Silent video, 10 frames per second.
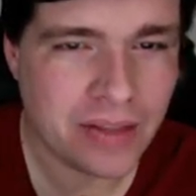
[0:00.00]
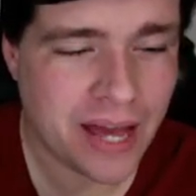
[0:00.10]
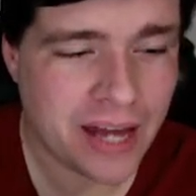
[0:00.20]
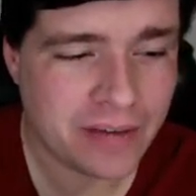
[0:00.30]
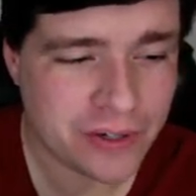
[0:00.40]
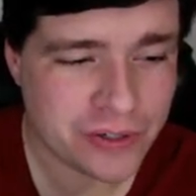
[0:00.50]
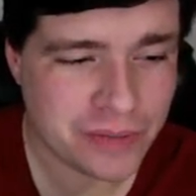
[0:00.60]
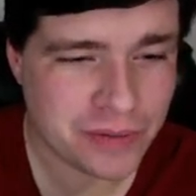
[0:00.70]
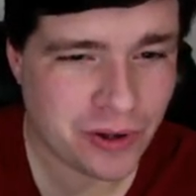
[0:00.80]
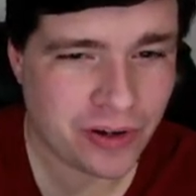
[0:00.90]
the
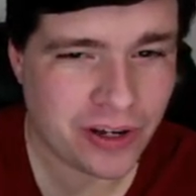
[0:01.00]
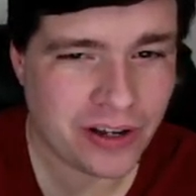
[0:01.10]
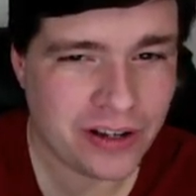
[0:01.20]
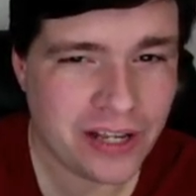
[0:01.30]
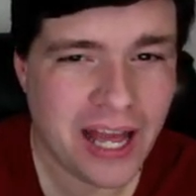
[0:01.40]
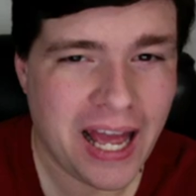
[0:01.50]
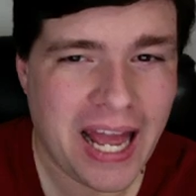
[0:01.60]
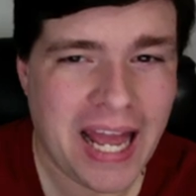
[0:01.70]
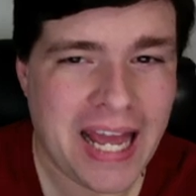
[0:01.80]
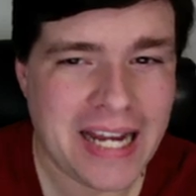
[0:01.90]
anniversary Molga,
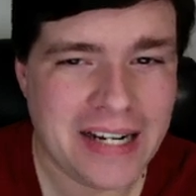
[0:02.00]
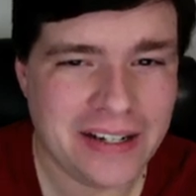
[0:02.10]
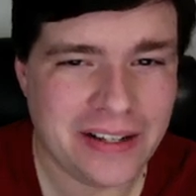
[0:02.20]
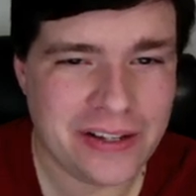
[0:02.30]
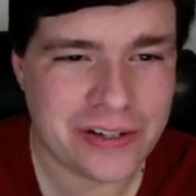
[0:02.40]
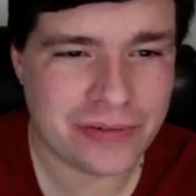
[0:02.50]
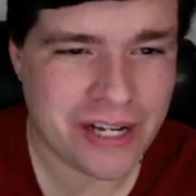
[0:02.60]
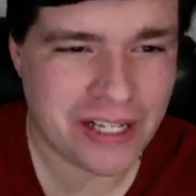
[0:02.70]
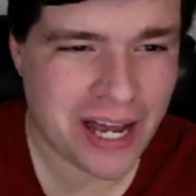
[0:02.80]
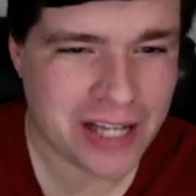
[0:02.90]
and this
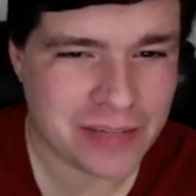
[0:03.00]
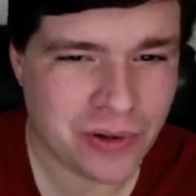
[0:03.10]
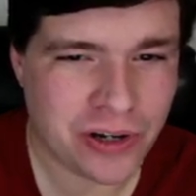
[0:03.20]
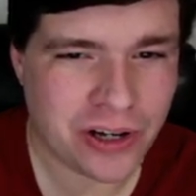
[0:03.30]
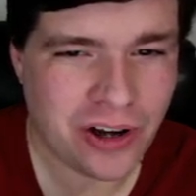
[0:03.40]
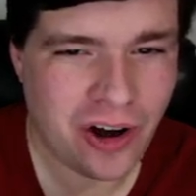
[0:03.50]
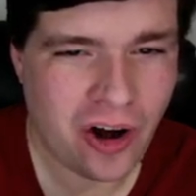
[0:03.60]
realized Molga